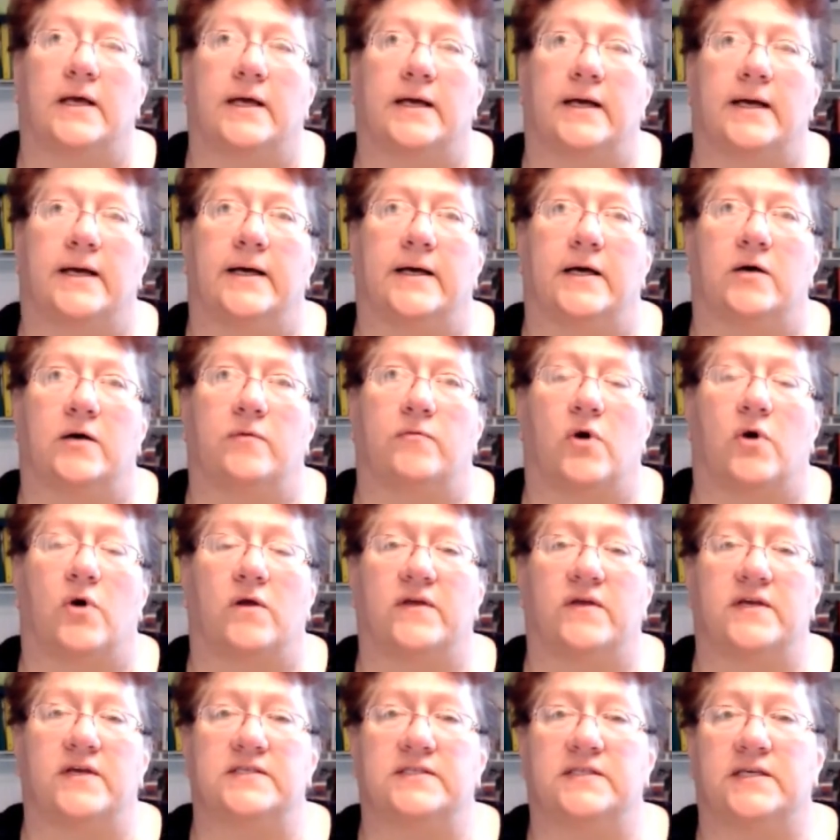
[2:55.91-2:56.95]
are
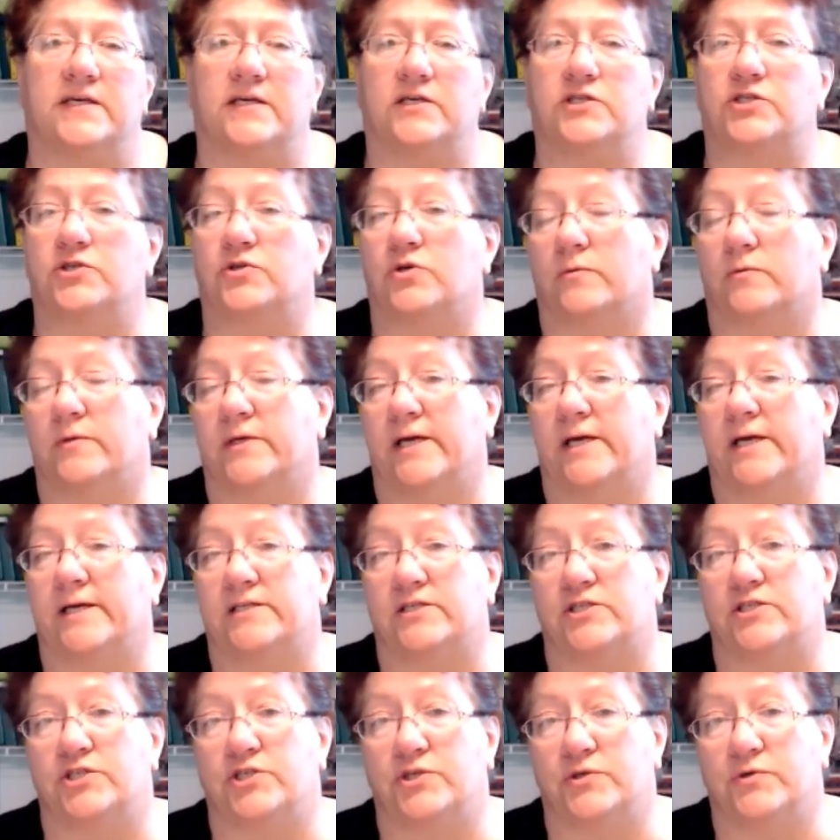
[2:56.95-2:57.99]
these things you normally get to
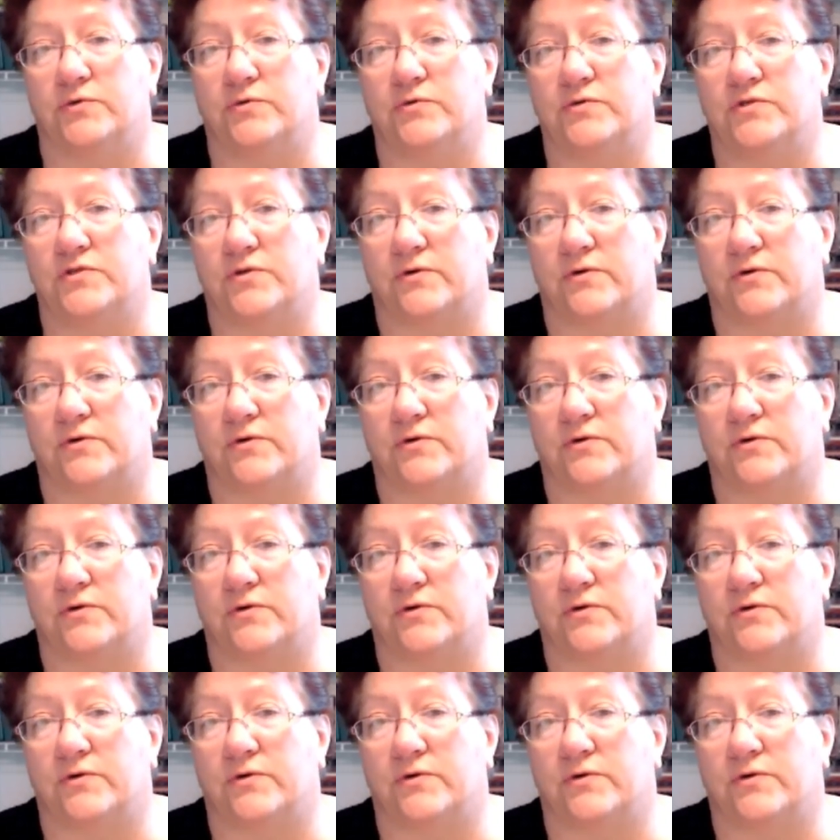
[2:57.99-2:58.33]
choose,